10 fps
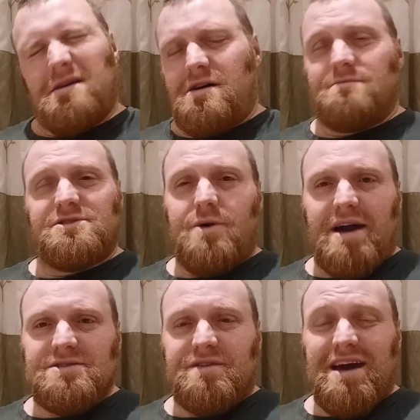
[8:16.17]
show
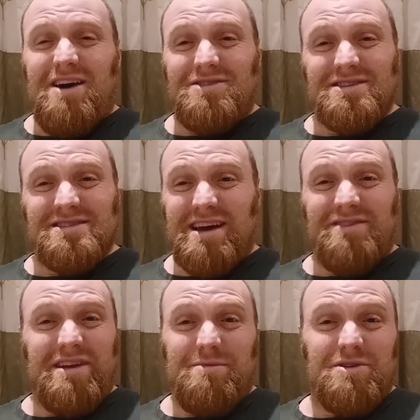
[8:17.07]
acts of cowardice. And if
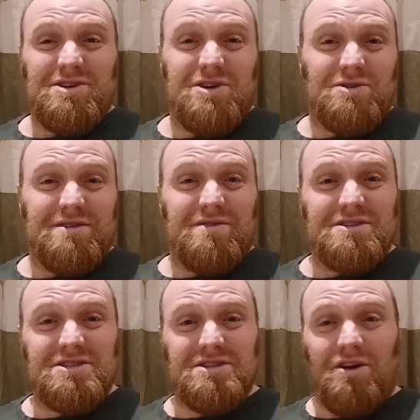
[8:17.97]
anybody shows even the
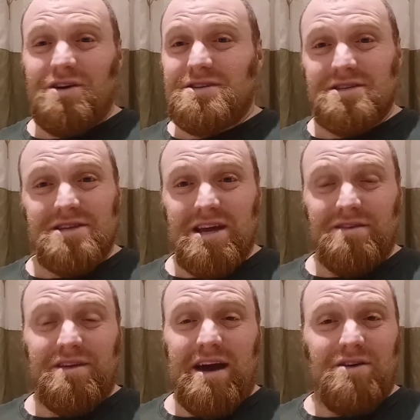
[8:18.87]
slightest hint
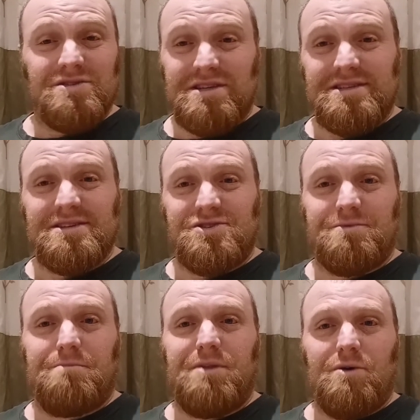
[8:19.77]
of chaos, it's his job
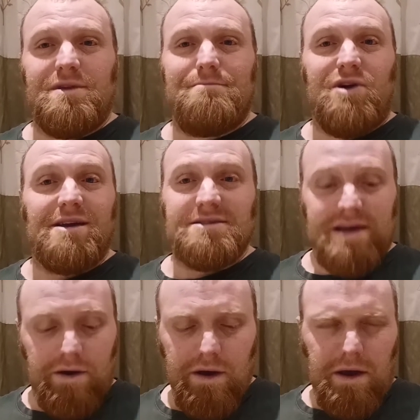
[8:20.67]
to blow their brains
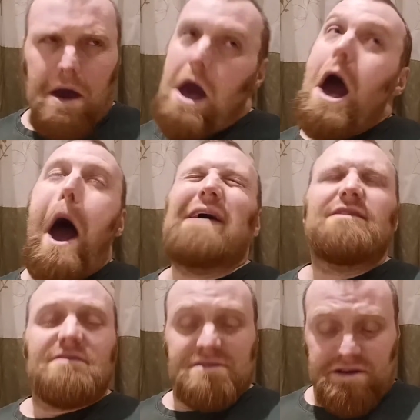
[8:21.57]
out.
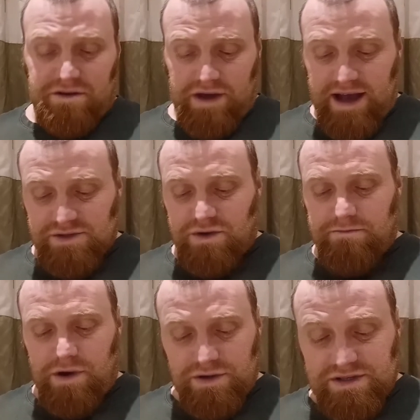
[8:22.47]
So, as with
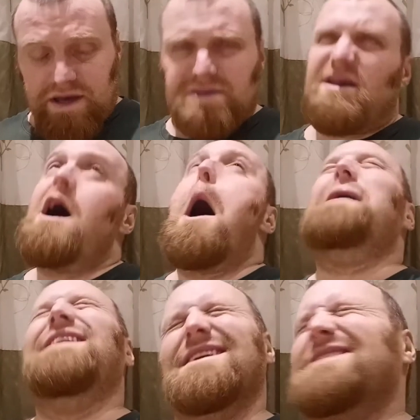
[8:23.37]
most things
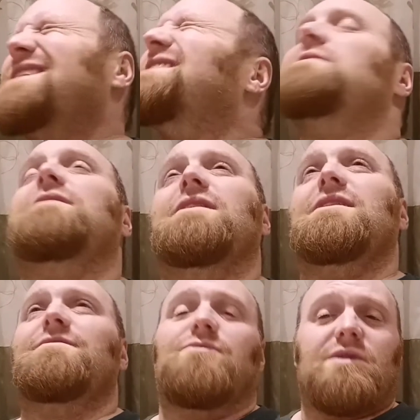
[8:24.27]

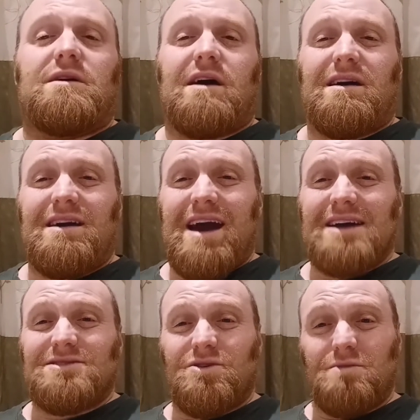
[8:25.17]
in 40k, it
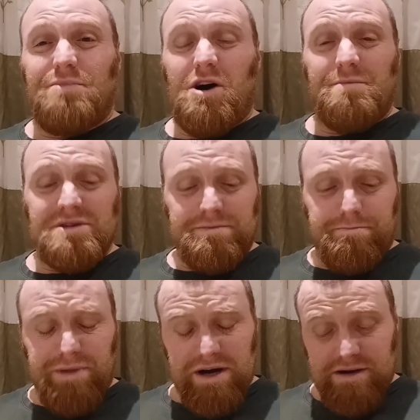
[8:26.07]
has a good purpose
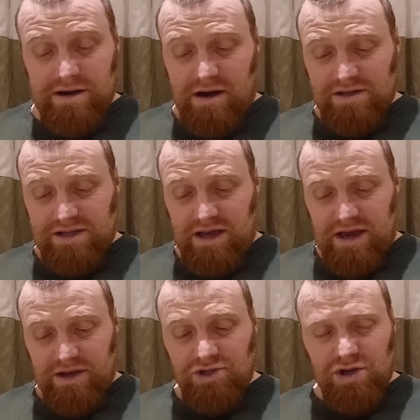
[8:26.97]
but a nasty
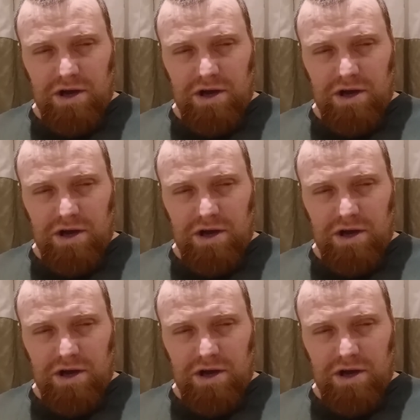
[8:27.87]
edge.